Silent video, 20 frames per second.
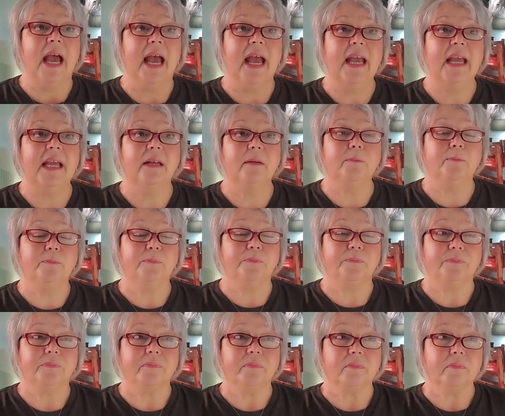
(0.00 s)
And
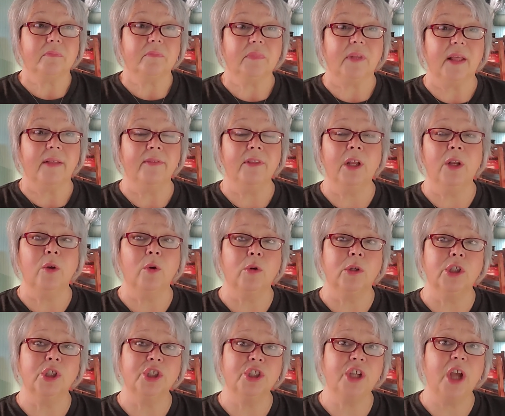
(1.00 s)
the
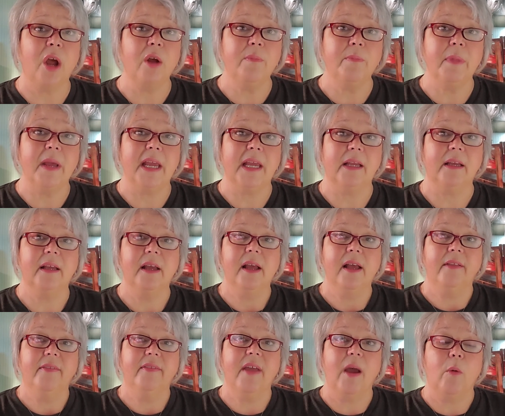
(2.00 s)
Lord showed me
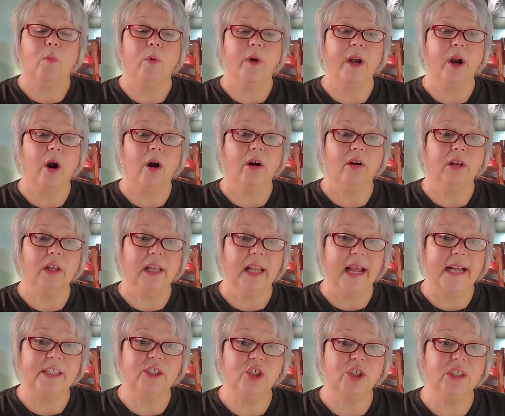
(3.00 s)
that when our
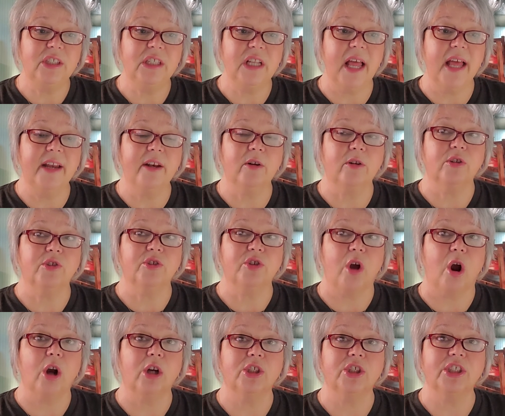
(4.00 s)
legislators
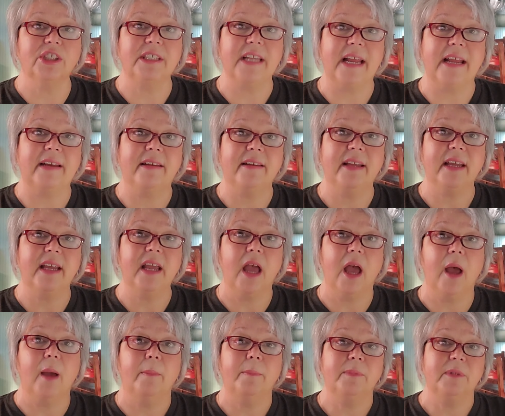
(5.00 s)
are standing
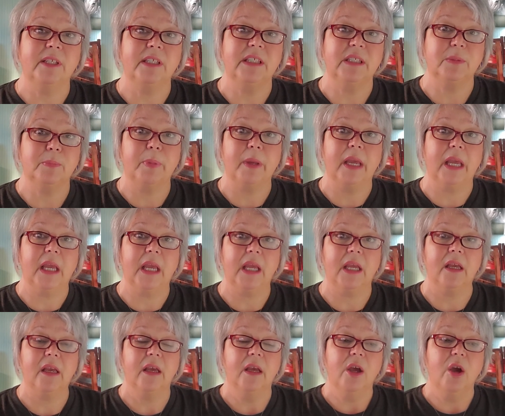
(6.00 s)
up to
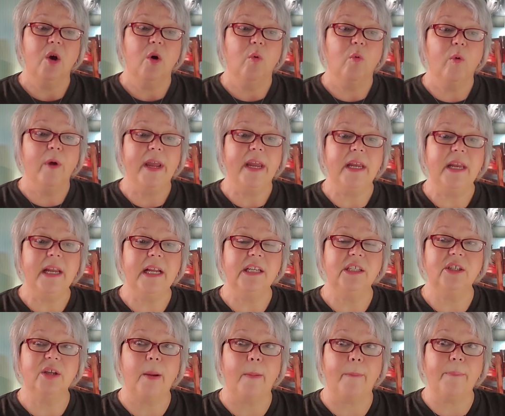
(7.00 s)
speak, we
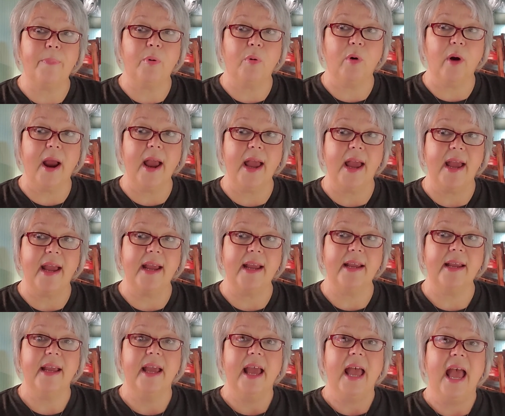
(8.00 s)
need to
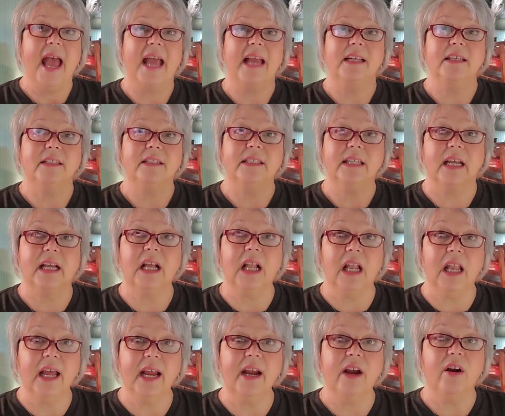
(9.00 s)
pray and
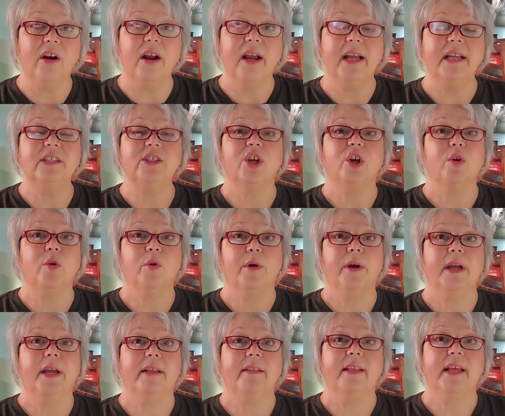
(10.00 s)
declare and
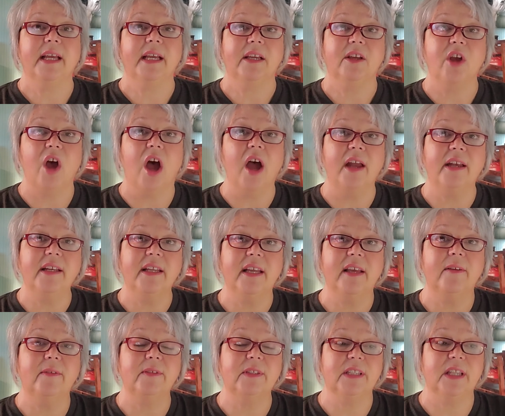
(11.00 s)
decree that God
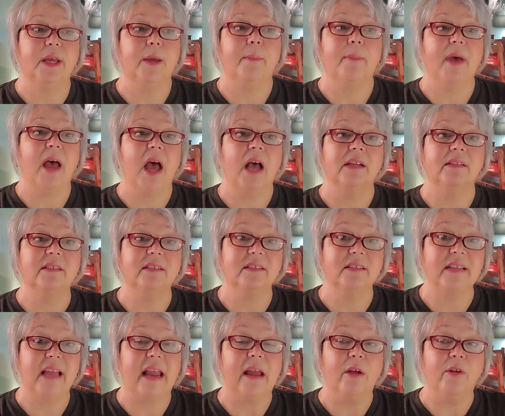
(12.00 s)
gives them a
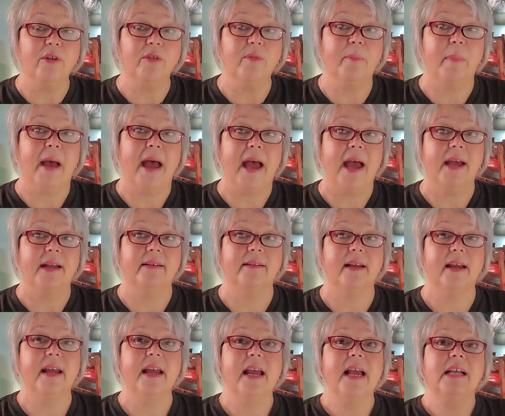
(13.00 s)
sound mind
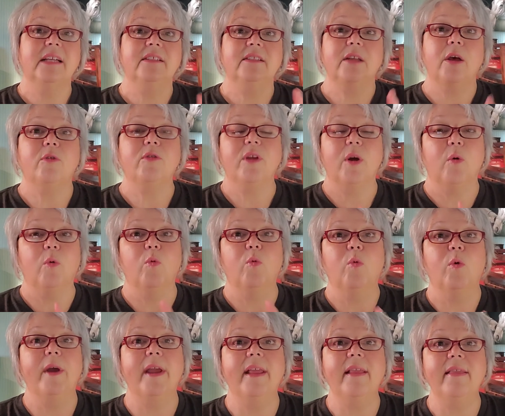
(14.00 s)
so that
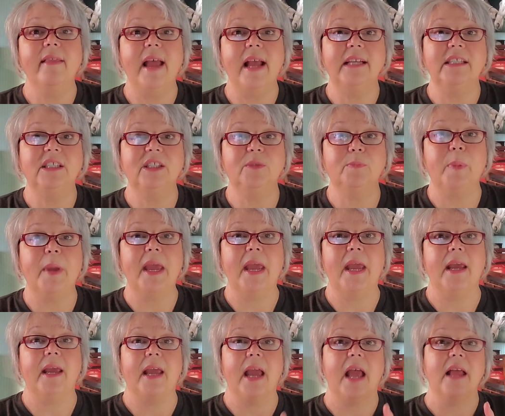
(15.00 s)
when they
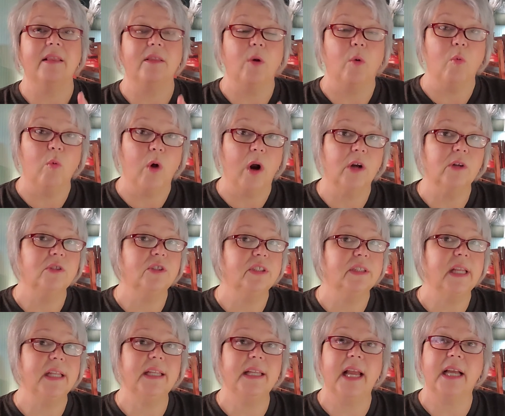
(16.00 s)
speak and the words
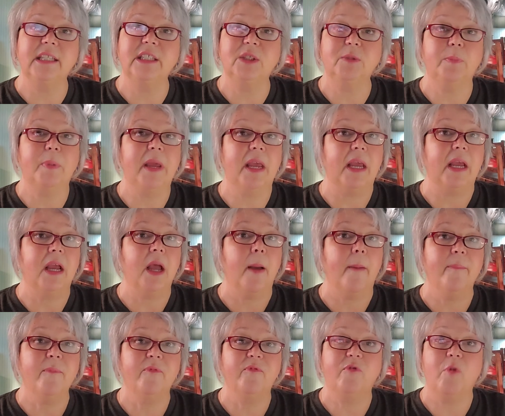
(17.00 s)
that they speak
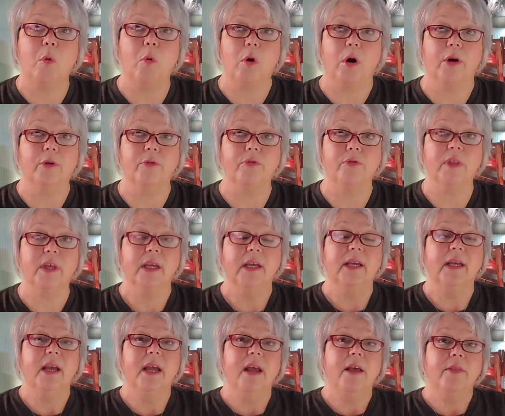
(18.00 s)
come forth,
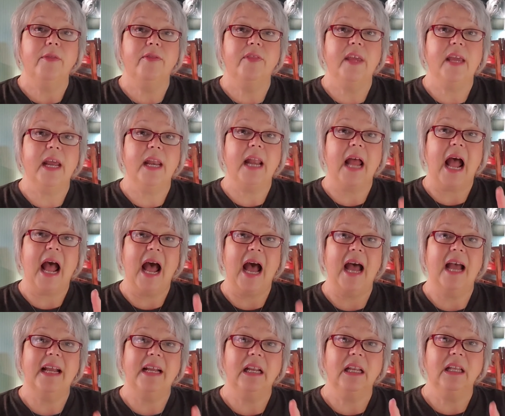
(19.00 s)
then
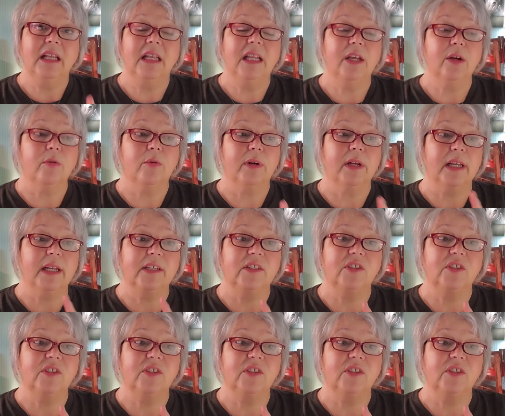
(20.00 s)
I literally